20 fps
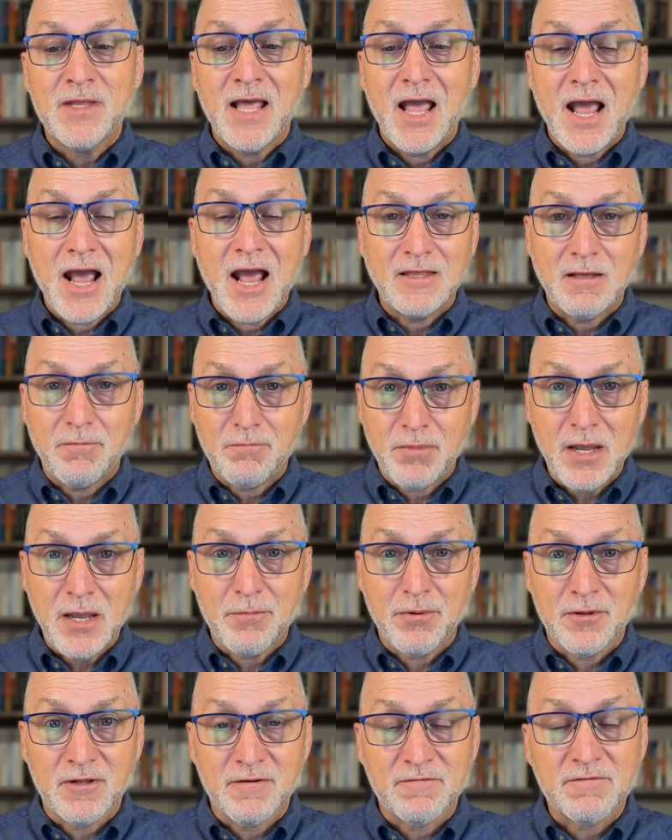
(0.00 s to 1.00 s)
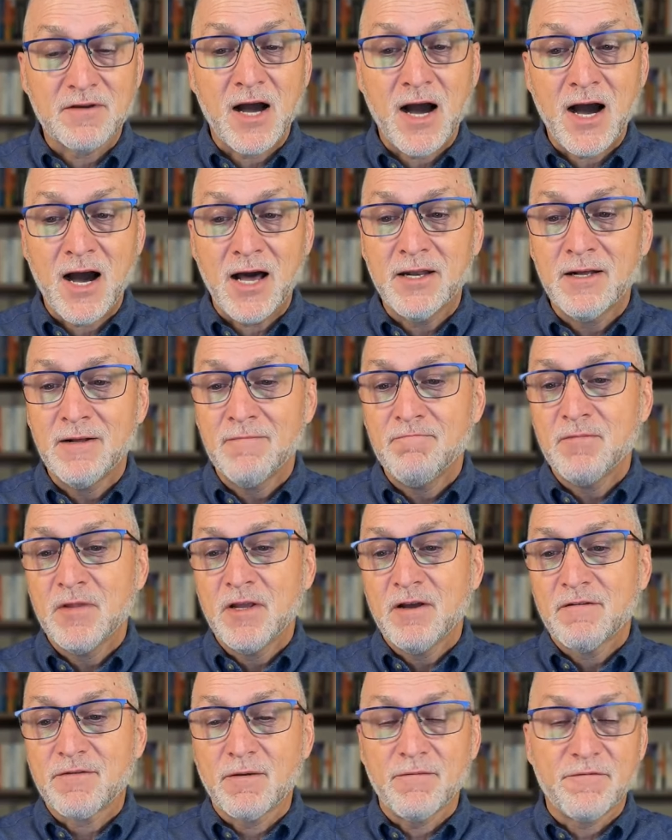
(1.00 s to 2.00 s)
and the people of God
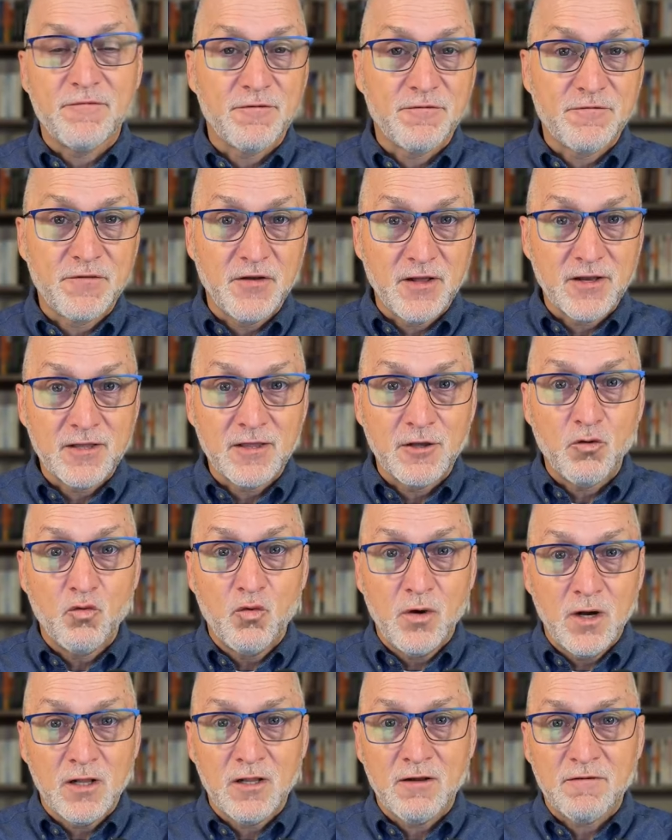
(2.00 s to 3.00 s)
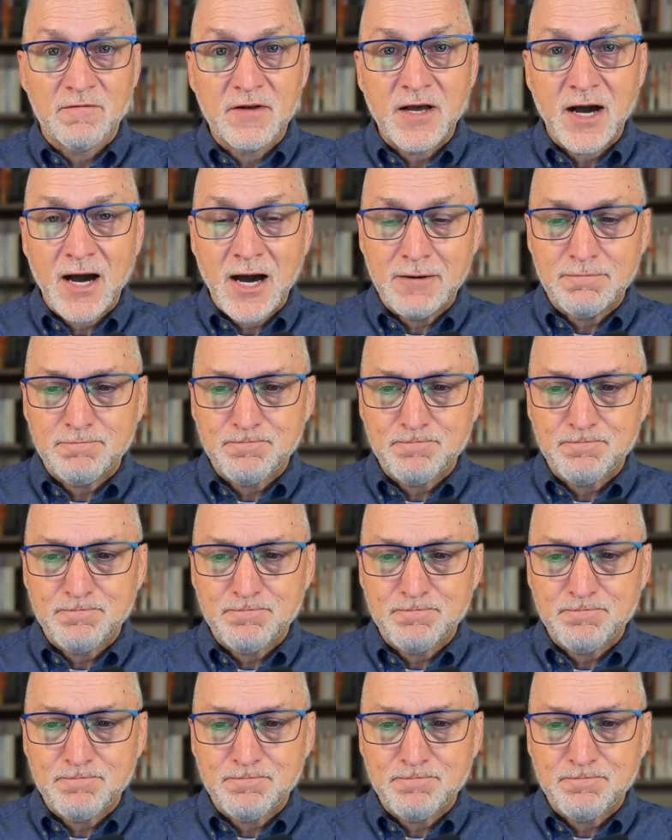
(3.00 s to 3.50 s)
from fulfilling the will of God.